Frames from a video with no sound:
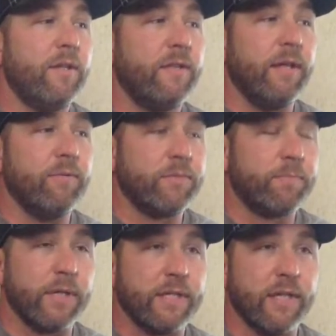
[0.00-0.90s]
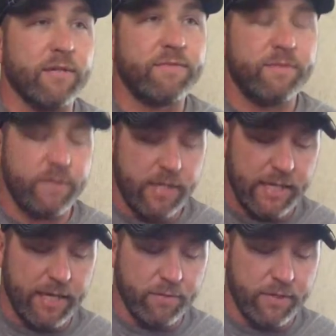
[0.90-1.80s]
that was pretty tough,
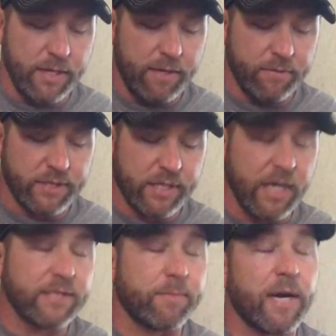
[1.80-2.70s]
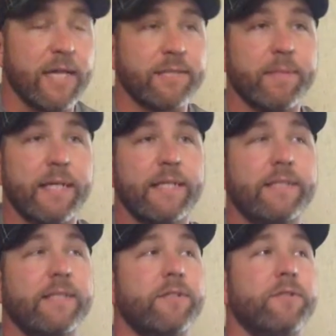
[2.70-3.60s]
and it was a customer asked me
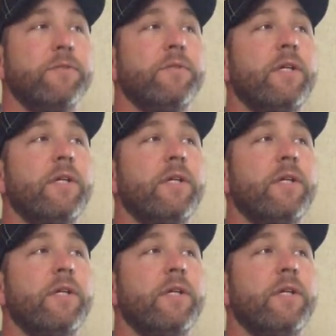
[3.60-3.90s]
to